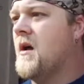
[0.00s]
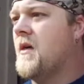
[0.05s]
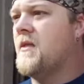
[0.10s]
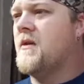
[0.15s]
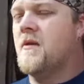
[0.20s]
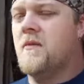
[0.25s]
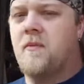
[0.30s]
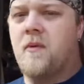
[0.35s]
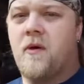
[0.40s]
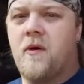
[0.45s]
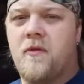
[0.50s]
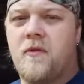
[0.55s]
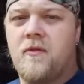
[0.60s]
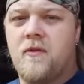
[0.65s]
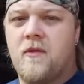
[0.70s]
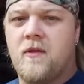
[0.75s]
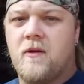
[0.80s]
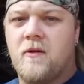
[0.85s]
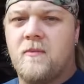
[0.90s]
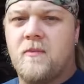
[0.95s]
They're both a
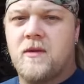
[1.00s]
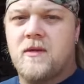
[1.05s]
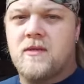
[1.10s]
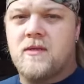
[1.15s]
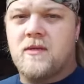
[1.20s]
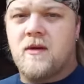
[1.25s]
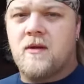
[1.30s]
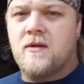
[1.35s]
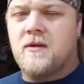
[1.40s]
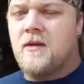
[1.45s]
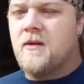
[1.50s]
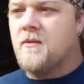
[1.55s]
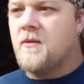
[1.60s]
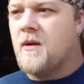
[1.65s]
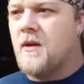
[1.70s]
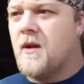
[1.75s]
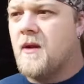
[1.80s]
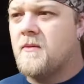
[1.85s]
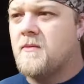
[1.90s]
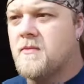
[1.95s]
little bit salty when
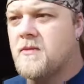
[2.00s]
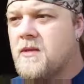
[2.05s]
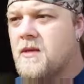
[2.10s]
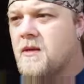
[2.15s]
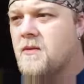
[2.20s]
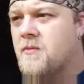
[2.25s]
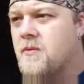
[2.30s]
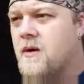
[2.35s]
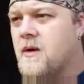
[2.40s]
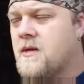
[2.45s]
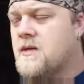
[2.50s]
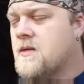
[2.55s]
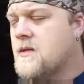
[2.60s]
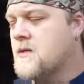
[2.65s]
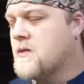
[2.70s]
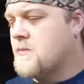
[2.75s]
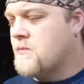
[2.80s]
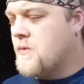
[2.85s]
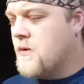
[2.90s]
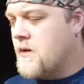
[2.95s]
it comes to the
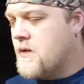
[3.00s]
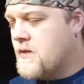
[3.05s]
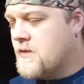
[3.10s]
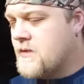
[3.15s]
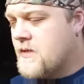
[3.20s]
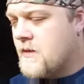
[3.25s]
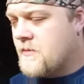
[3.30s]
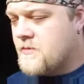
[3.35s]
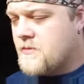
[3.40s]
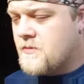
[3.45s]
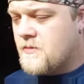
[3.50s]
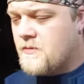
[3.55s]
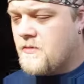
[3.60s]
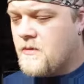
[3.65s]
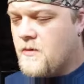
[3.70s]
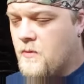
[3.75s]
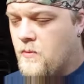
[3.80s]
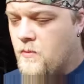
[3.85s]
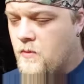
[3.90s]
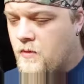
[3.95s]
prices, but it is
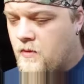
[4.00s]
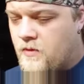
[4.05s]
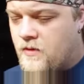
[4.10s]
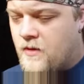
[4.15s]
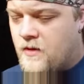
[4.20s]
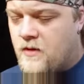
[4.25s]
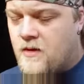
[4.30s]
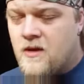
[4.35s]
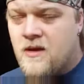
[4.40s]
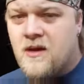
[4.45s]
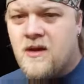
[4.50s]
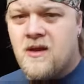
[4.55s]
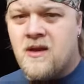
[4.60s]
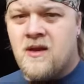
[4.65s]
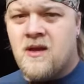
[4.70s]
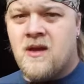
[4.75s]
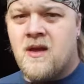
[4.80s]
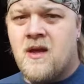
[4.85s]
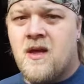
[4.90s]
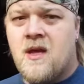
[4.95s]
absolutely worth it.
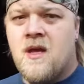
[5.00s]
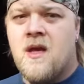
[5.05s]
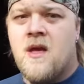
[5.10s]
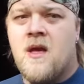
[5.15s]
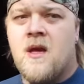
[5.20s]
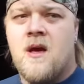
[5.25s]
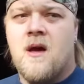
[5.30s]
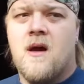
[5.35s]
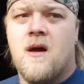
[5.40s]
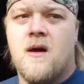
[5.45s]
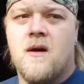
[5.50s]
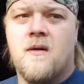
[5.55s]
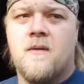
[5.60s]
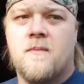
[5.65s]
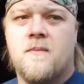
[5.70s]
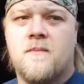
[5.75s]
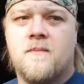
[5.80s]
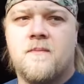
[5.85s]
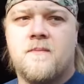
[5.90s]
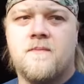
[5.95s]

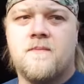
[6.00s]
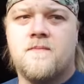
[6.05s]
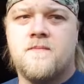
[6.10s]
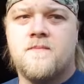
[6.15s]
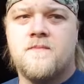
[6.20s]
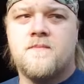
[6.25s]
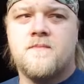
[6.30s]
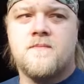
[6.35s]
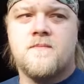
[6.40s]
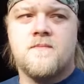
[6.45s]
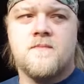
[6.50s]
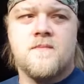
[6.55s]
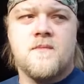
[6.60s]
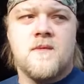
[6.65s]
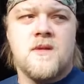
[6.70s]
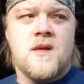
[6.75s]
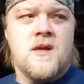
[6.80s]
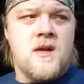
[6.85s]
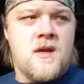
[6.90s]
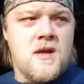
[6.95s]

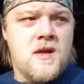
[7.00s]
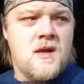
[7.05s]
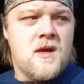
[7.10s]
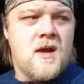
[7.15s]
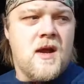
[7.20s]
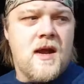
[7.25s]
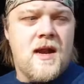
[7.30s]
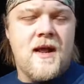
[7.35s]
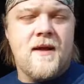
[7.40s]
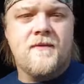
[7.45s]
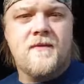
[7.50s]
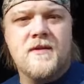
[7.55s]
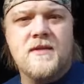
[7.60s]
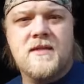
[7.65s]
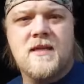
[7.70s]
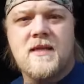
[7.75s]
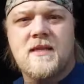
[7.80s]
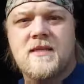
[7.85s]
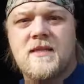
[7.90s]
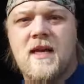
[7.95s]
I'd have to
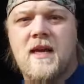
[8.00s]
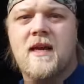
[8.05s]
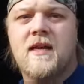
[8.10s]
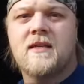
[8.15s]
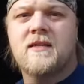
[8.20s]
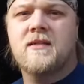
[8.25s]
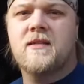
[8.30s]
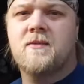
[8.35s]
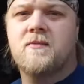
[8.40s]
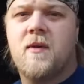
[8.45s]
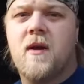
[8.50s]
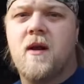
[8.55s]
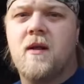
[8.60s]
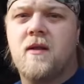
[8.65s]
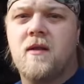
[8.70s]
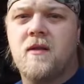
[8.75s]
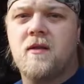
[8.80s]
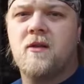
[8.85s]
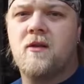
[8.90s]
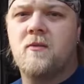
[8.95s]
say Sikkens is
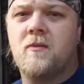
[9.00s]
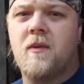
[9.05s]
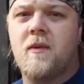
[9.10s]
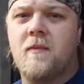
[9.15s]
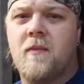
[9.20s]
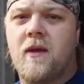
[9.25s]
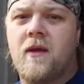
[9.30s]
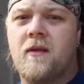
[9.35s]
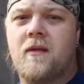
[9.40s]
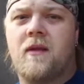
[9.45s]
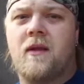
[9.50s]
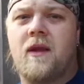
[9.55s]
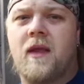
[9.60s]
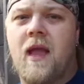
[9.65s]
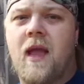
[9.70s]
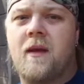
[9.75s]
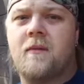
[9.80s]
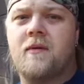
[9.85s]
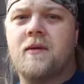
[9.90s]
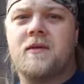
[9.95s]
probably a little bit better than
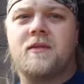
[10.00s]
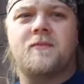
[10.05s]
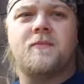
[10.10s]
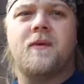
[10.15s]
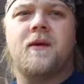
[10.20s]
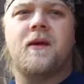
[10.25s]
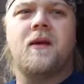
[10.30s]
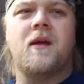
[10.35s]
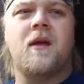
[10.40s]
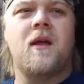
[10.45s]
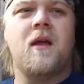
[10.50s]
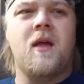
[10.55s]
cabots, but